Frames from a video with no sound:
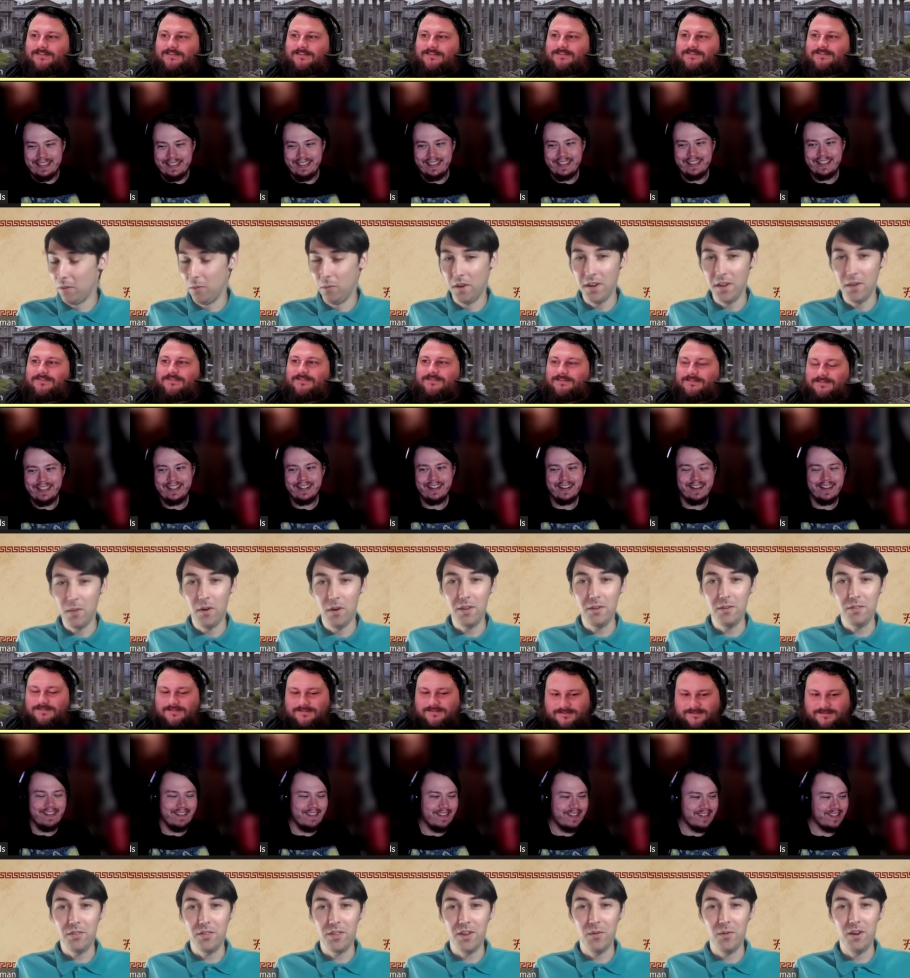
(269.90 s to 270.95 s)
Speaker 1: what, do you What do you
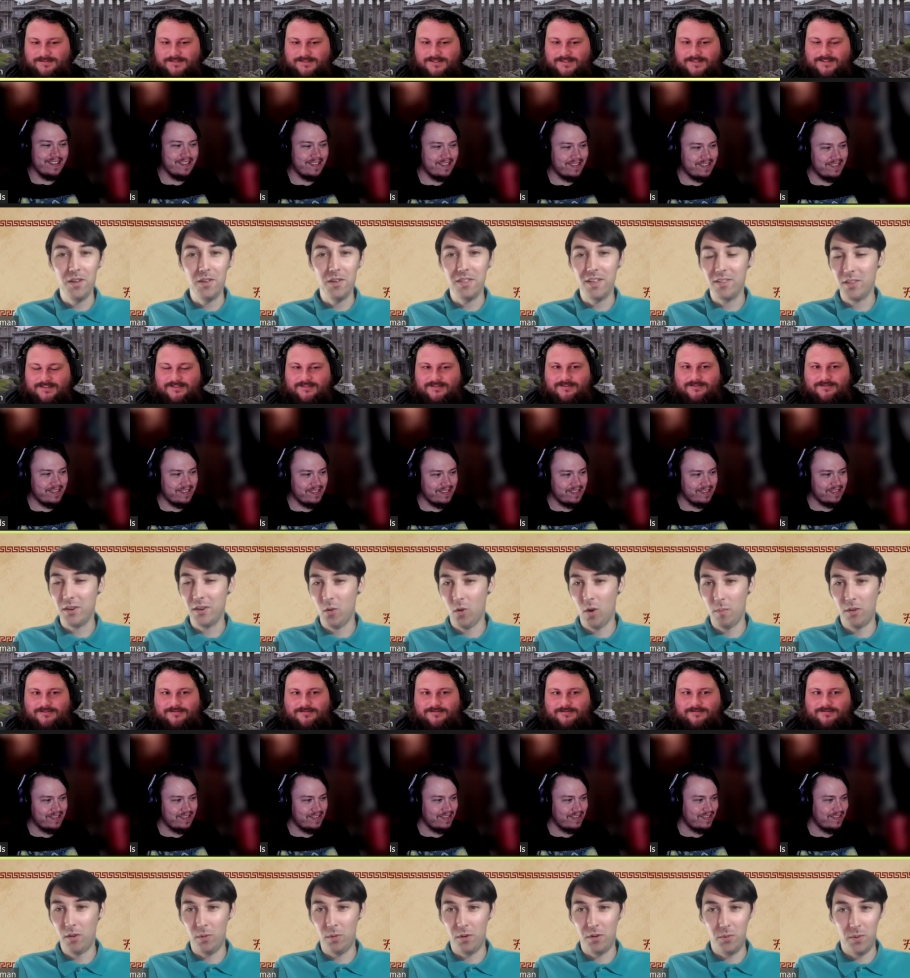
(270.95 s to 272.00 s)
think? What do you think the
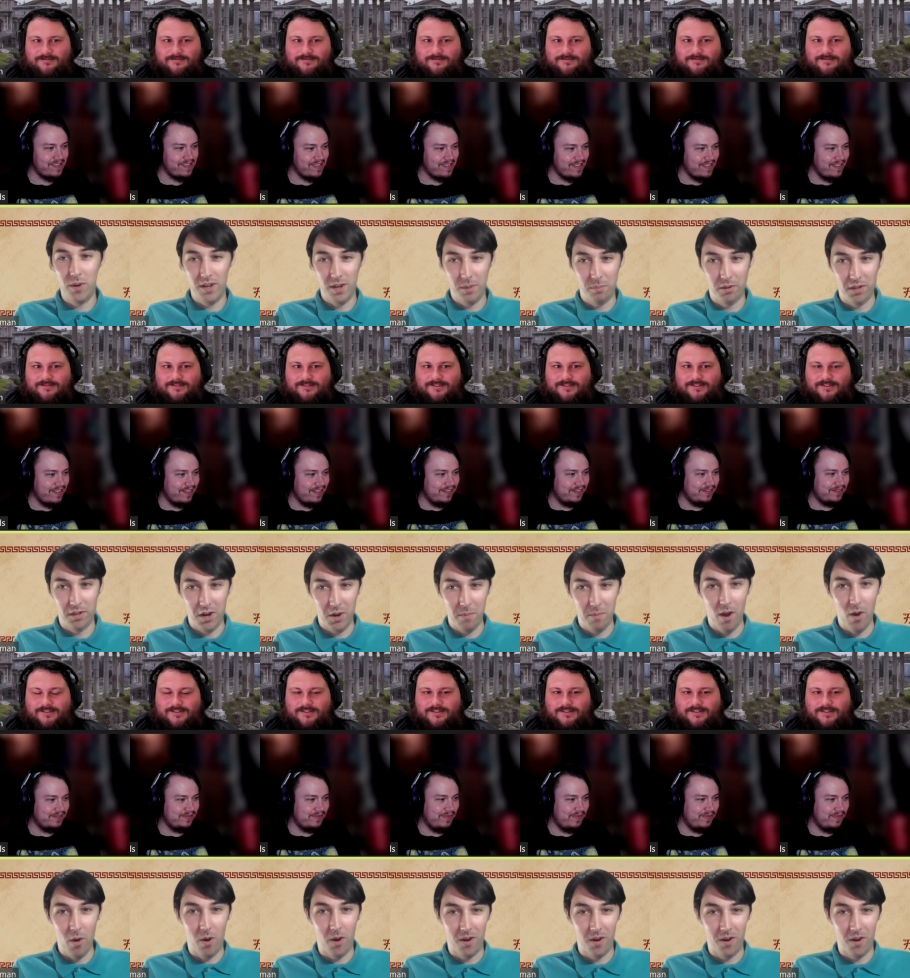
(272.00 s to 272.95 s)
Normans were doing to Palermo?